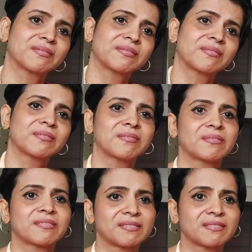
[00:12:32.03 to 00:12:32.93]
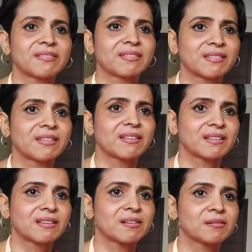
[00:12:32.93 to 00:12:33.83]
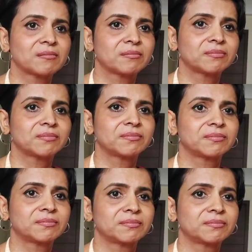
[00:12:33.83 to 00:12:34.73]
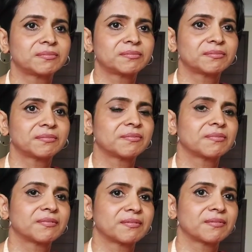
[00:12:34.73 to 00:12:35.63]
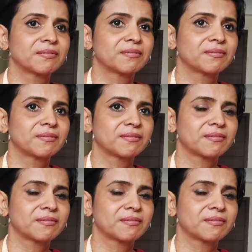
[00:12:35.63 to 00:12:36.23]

The person shown says nothing.